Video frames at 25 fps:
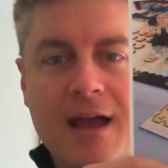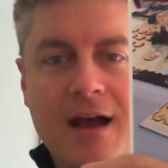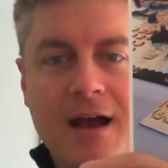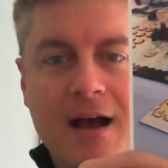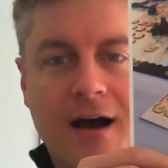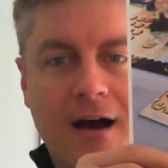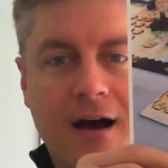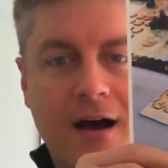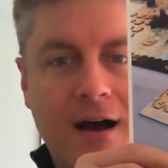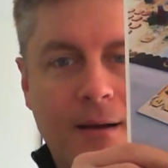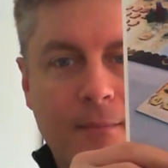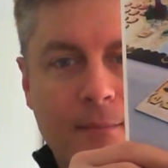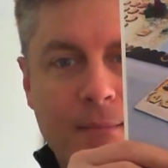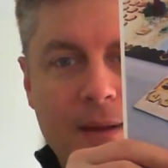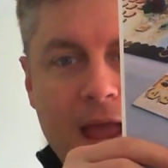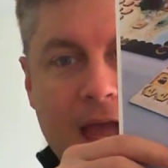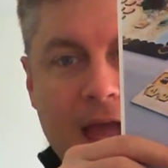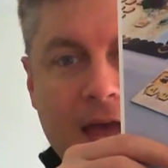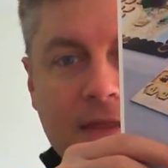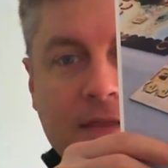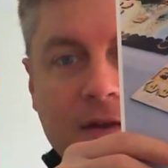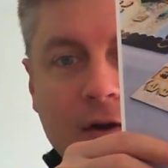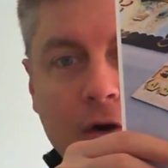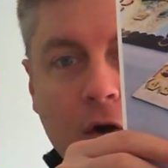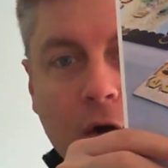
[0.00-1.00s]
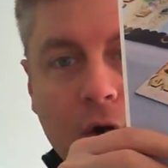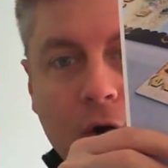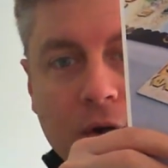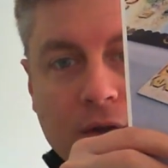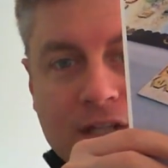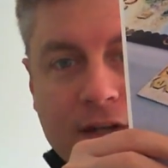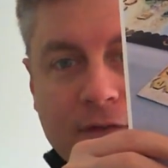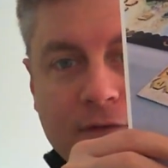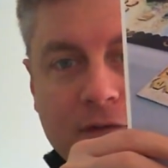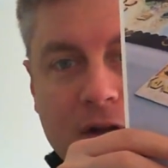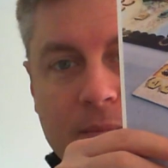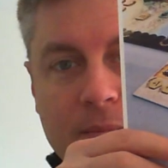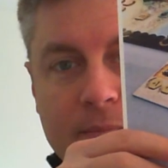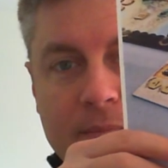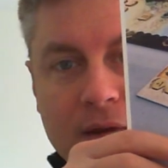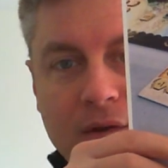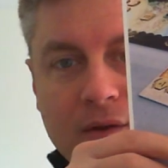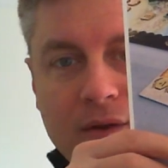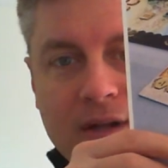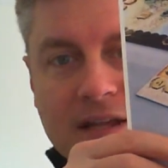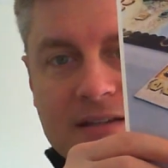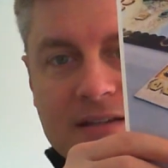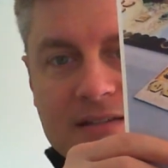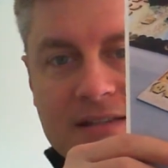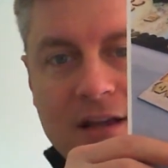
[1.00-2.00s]
And they're all different
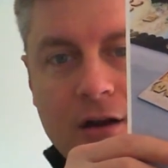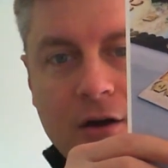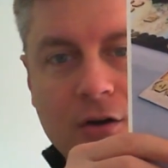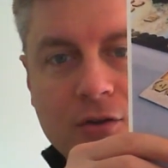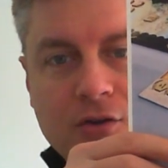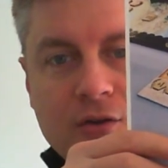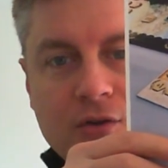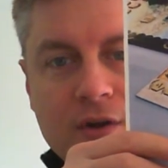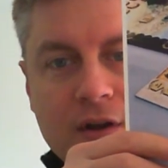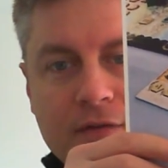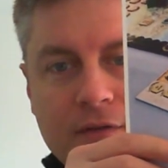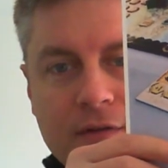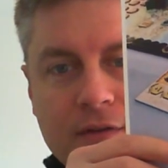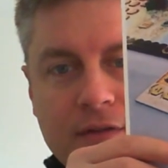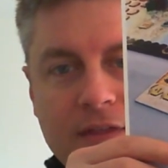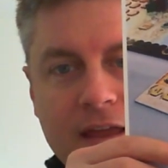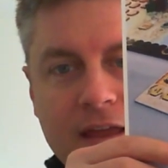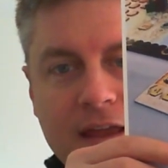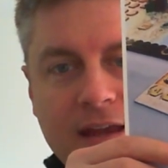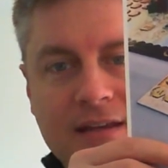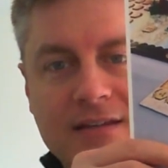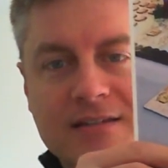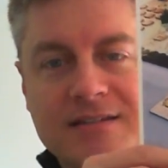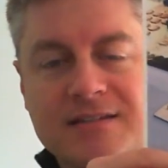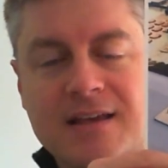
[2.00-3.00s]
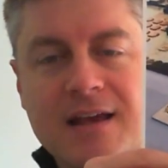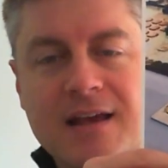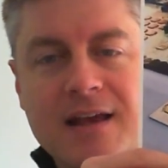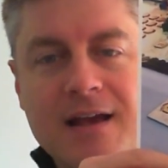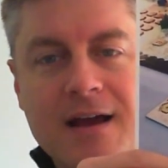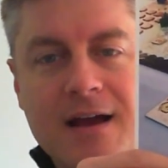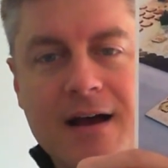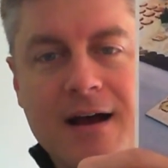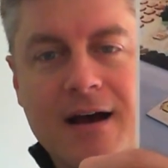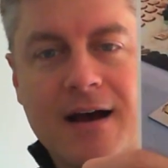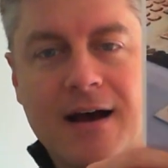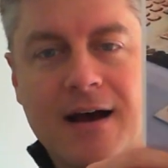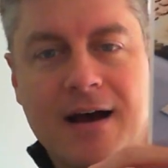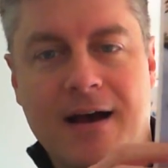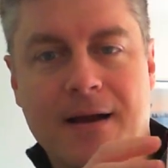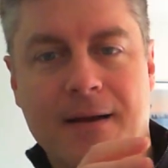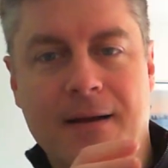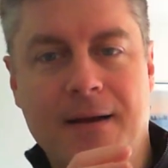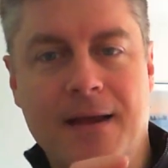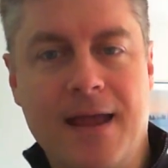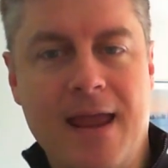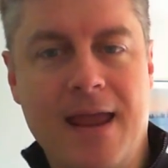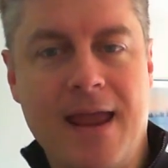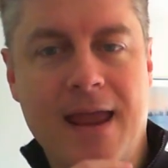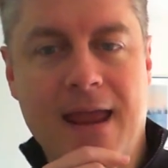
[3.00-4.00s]
abilities. They all do different things.
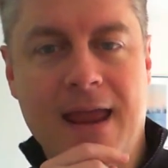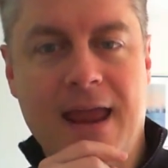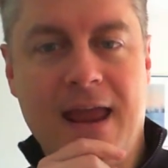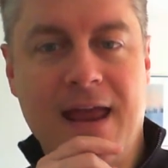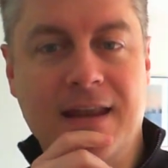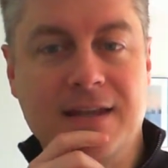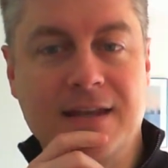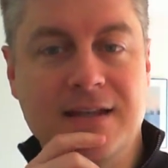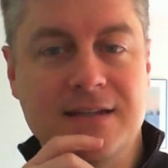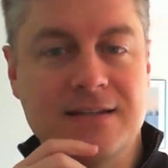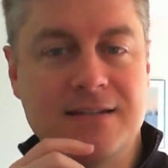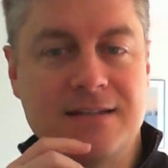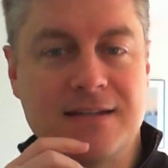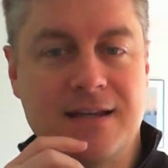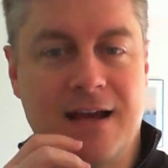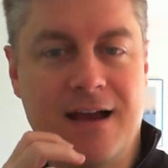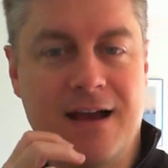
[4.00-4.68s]
And